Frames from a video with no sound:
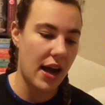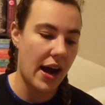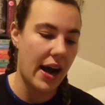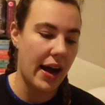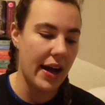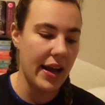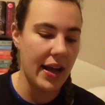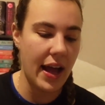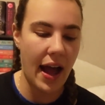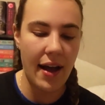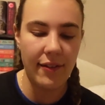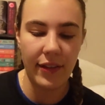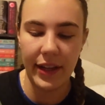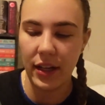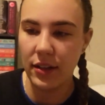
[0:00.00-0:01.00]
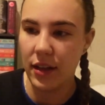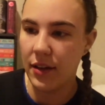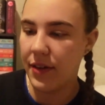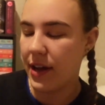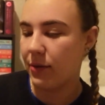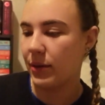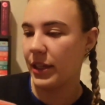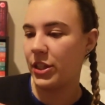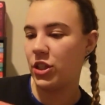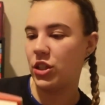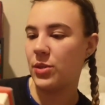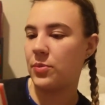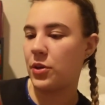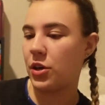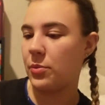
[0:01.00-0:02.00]
I have, like, a love-hate
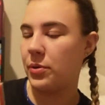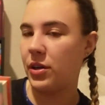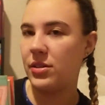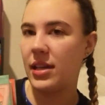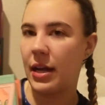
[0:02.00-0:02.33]
relationship with her books.